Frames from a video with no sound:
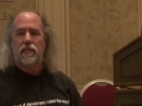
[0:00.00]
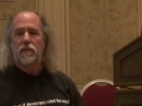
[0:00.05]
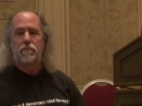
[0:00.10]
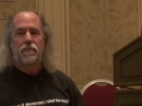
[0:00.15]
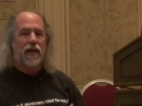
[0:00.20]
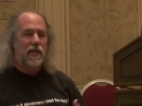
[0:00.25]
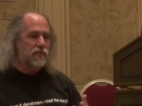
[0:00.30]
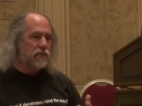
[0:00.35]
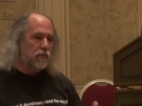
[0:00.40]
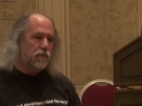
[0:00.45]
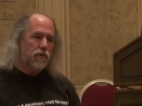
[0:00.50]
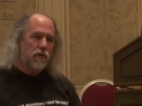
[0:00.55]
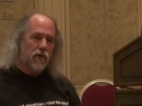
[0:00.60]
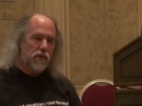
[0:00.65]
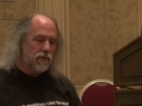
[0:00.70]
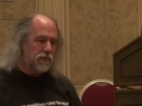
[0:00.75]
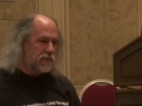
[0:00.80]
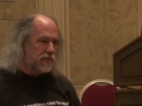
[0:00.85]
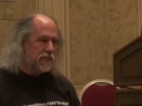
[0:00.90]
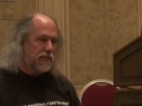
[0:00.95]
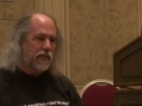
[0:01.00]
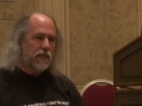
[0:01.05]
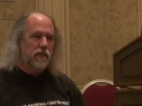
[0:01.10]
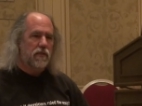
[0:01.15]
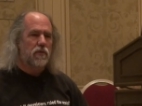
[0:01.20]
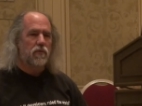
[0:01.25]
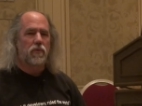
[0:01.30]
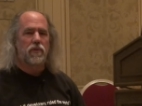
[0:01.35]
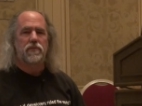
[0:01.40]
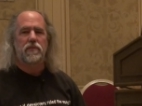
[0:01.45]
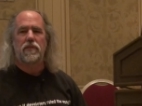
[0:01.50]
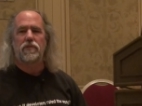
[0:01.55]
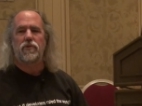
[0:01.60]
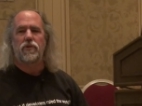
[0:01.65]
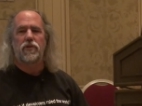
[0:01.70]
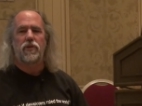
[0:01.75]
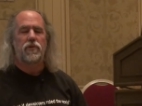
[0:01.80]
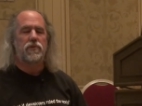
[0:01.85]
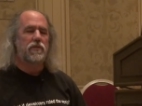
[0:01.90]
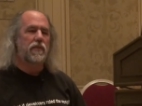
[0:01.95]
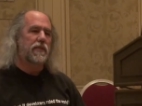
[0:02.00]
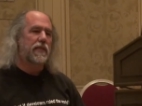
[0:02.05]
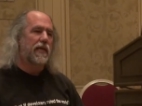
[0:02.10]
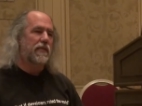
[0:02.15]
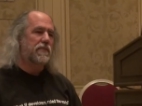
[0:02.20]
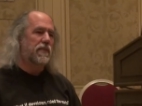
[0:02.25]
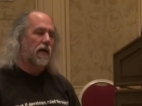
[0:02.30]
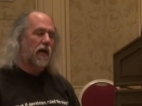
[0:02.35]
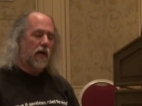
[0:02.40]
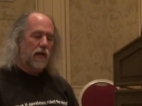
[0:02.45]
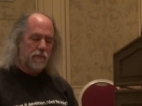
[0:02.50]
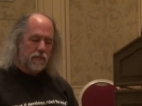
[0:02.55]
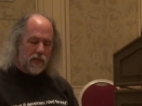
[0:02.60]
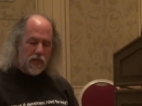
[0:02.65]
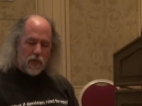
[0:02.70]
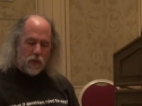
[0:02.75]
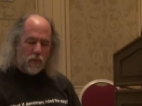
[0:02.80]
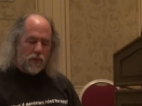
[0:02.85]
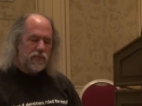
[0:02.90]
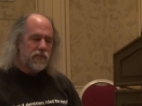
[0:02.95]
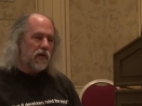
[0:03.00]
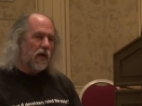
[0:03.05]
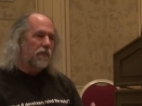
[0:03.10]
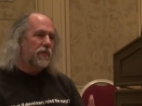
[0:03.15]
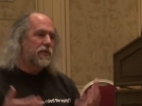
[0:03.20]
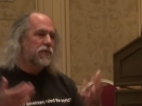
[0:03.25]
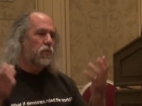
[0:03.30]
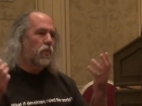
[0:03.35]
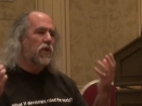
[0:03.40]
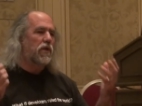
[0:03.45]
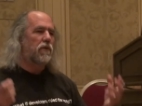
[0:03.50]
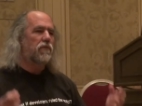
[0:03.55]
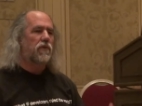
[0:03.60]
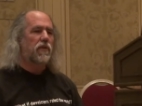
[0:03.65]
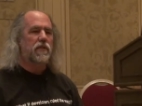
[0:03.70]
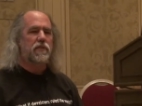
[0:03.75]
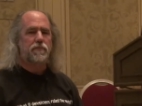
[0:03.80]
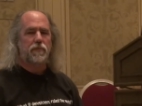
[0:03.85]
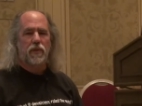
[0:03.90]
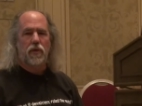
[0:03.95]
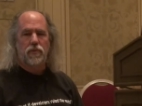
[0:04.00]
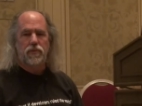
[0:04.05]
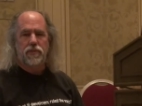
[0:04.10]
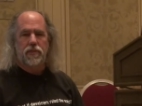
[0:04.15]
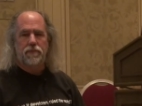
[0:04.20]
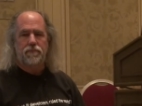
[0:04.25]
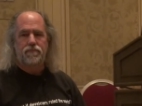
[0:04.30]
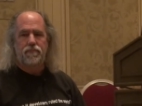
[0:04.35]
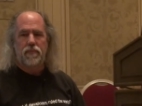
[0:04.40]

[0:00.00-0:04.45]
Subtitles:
The Bessemer steel was introduced at that time. We saw this wonderful explosion.